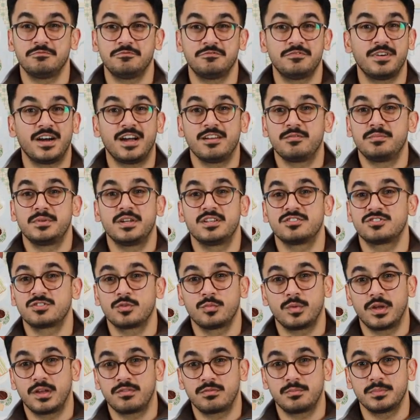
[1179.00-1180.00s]
five minutes
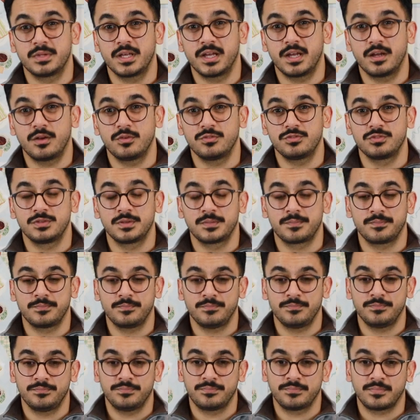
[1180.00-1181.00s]
away from the house.
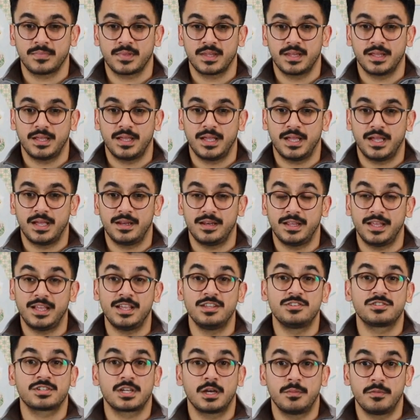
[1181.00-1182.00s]
And
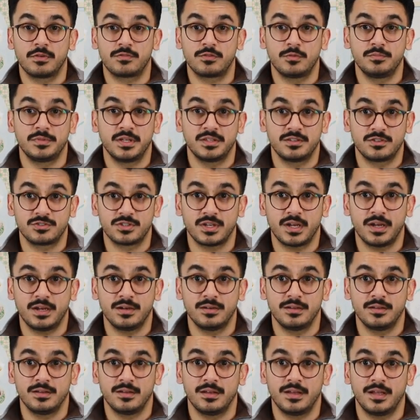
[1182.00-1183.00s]
he's coming from the other
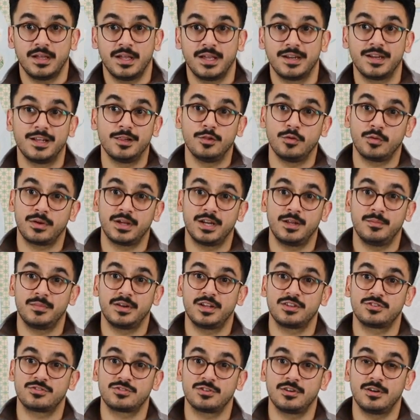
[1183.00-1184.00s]
side. And I look at him
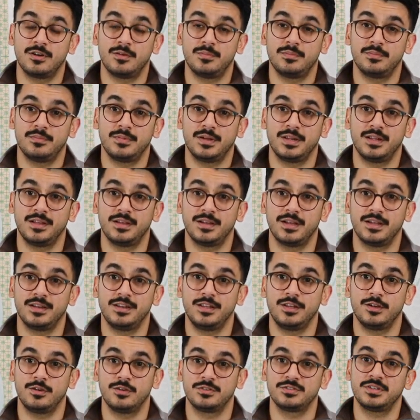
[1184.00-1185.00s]
and I stop.
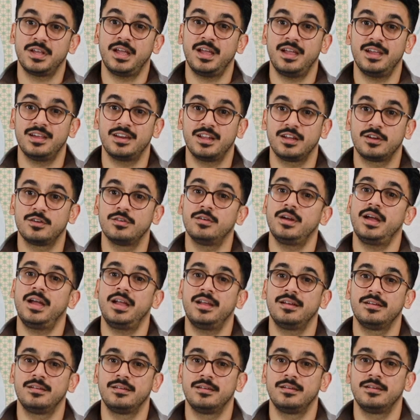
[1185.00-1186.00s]
And he goes, hey. And I go,
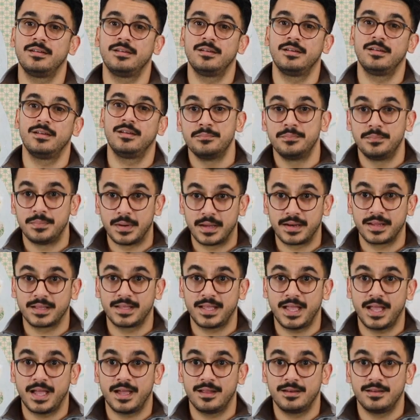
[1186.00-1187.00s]
hey. But
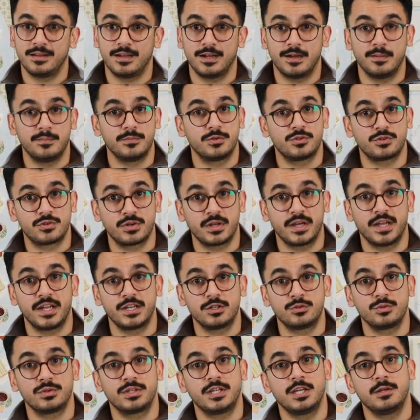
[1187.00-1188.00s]
again, I'm
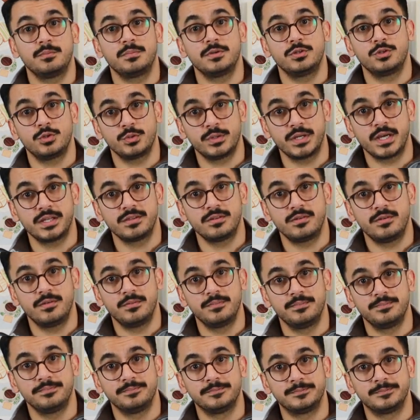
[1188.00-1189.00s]
trying to keep it together.